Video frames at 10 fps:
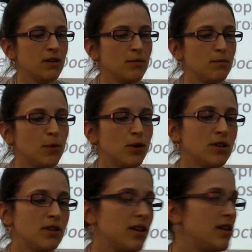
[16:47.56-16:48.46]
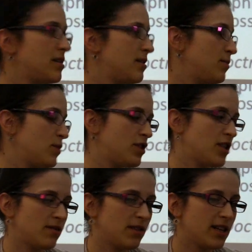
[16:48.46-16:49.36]
Monotheism was
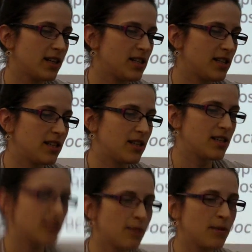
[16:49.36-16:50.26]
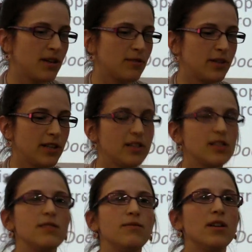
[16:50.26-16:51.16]
generally considered the summit of religious
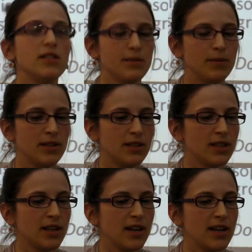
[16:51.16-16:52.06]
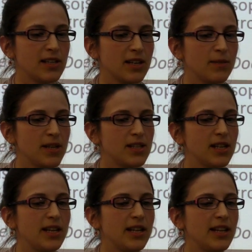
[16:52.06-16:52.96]
advancement, as can be
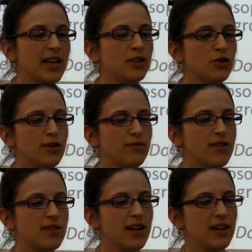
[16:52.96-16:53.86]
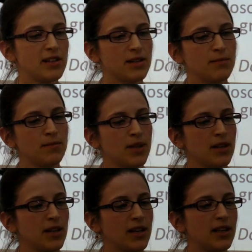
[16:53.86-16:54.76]
seen in the entry for theism
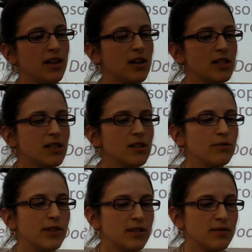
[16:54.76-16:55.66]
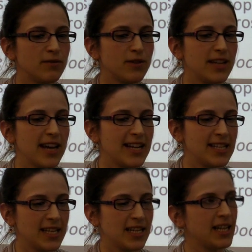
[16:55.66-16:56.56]
in the article written for the
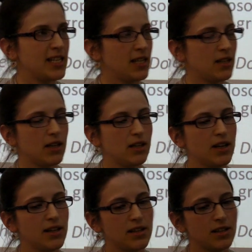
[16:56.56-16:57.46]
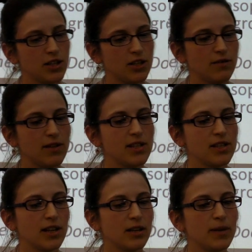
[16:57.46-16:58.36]
1889 9th edition of the
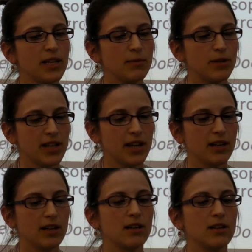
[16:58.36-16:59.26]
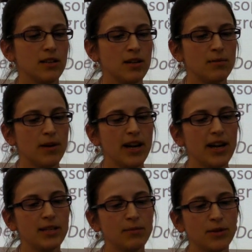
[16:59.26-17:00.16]
Encyclopaedia Britannica by
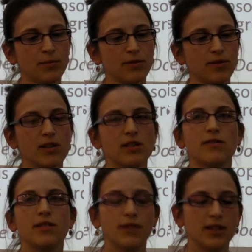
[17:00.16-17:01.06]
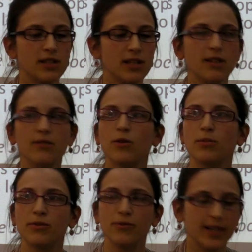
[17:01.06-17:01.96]
Edinburgh Professor of Divinity
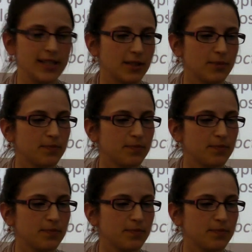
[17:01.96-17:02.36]
Robert Flint.